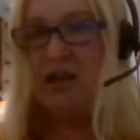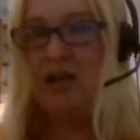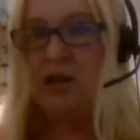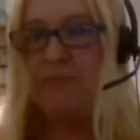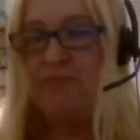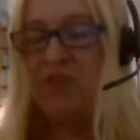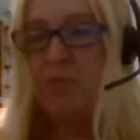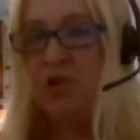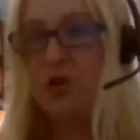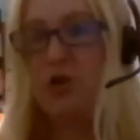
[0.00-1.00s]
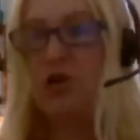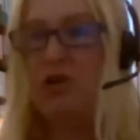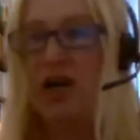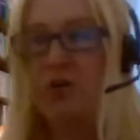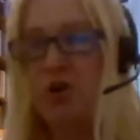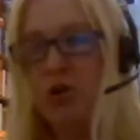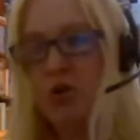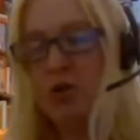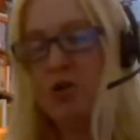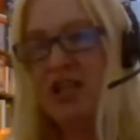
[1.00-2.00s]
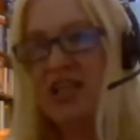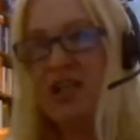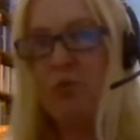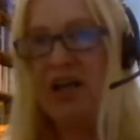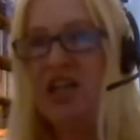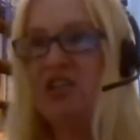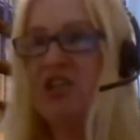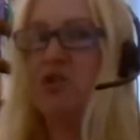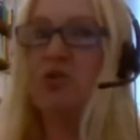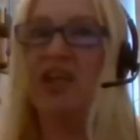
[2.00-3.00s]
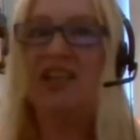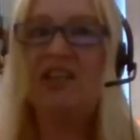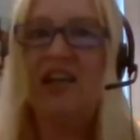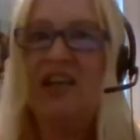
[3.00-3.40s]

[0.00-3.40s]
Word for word: um, but also how to talk to senior managers to get